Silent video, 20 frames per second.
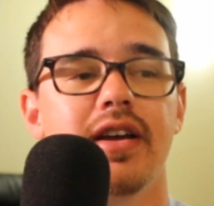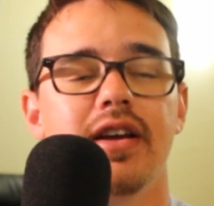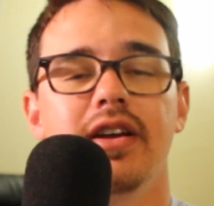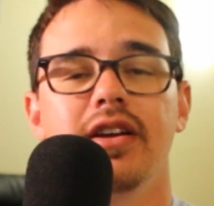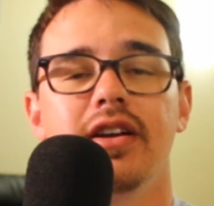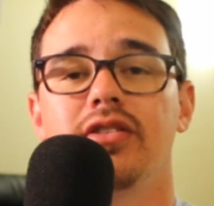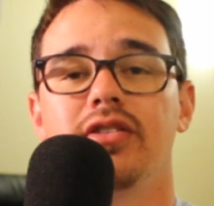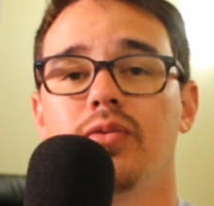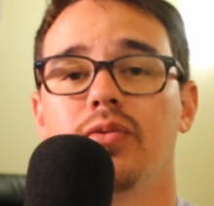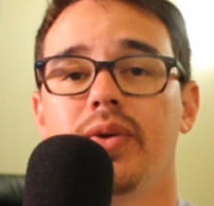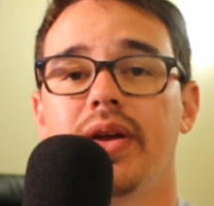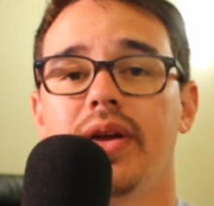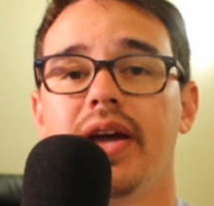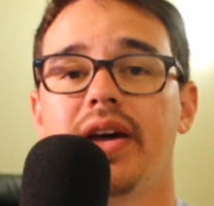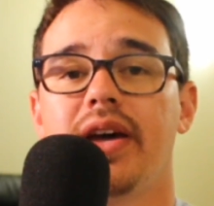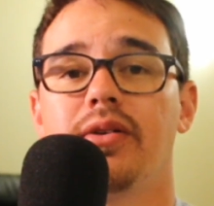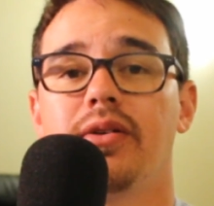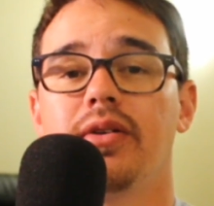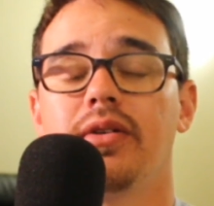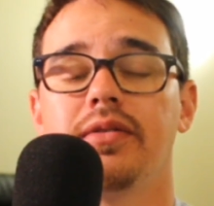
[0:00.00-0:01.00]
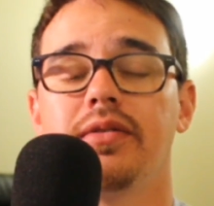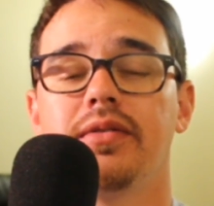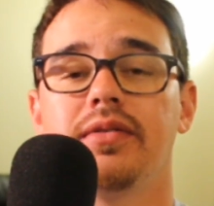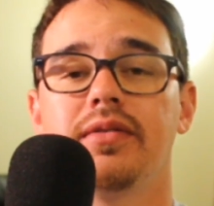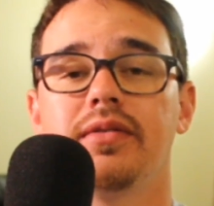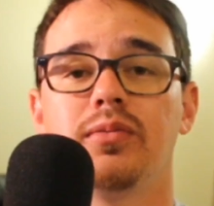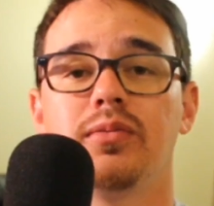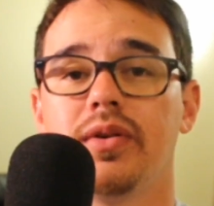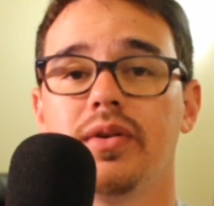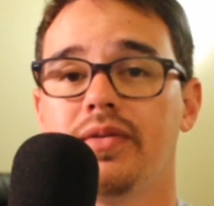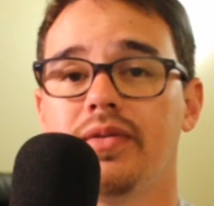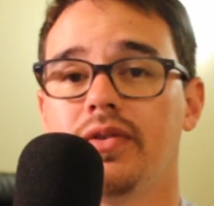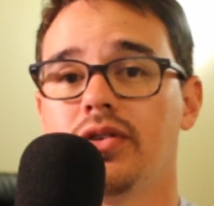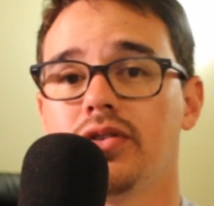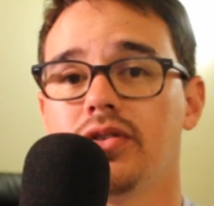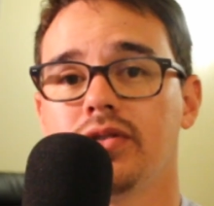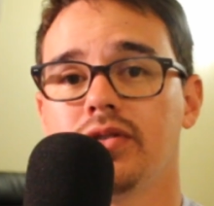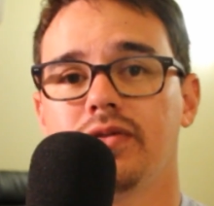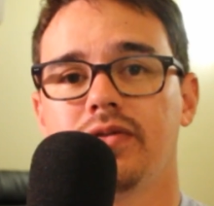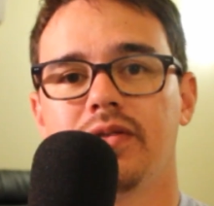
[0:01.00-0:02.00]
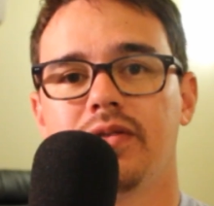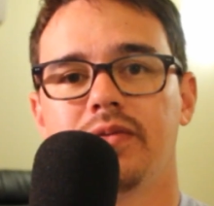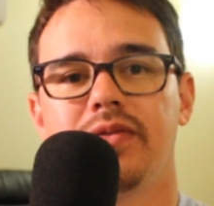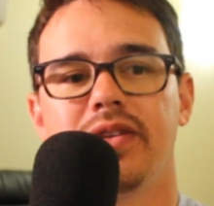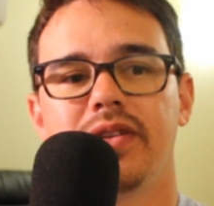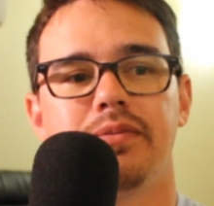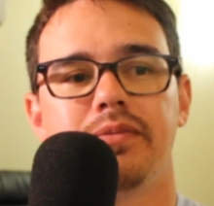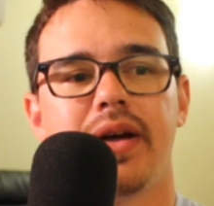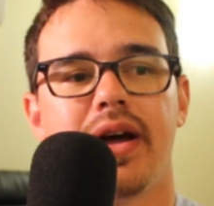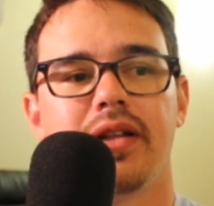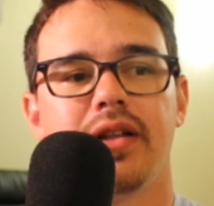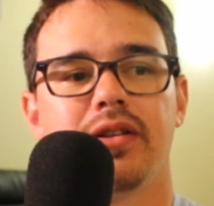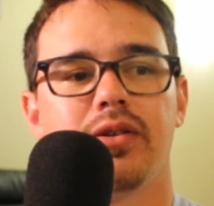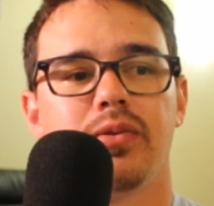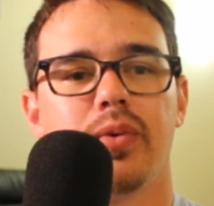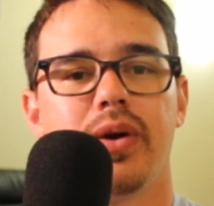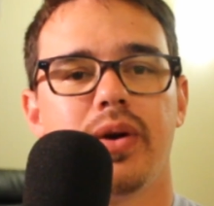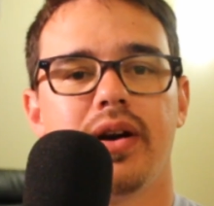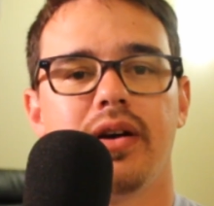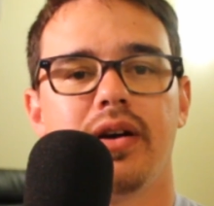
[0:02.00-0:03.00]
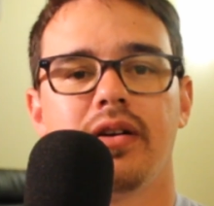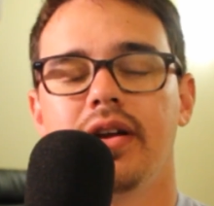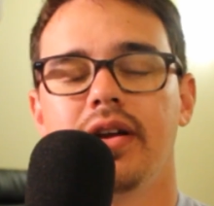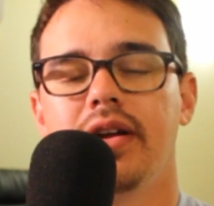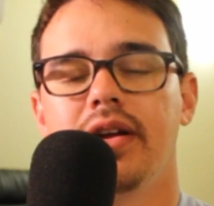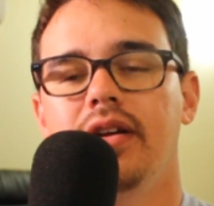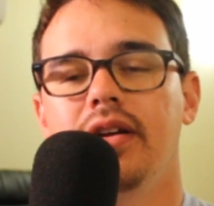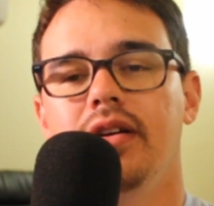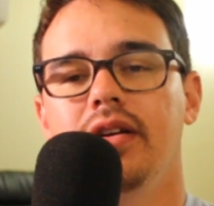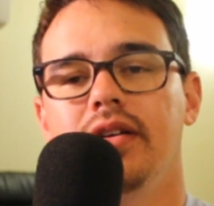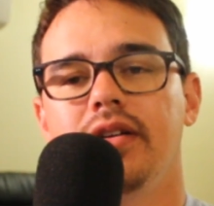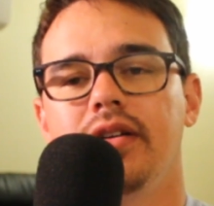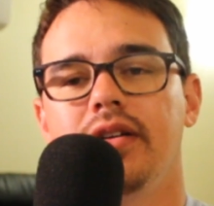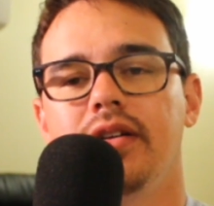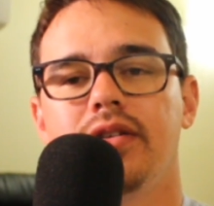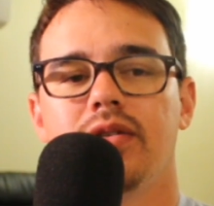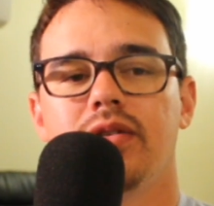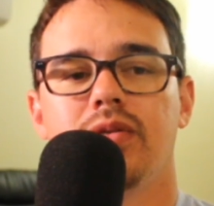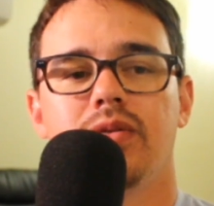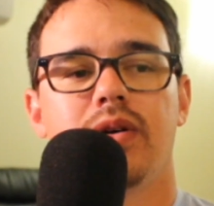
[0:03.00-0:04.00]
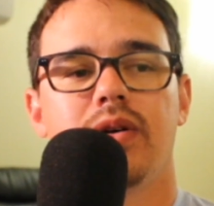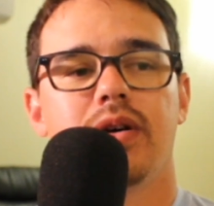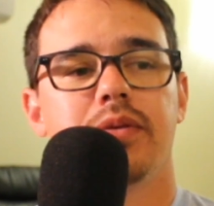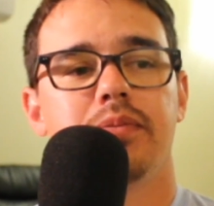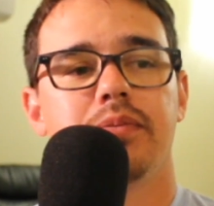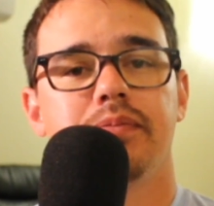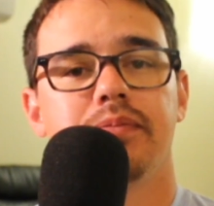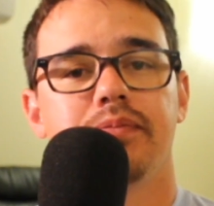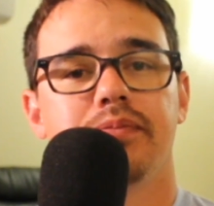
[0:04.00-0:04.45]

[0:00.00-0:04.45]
You know, we had a reversal from Finn Balor where, you know, um,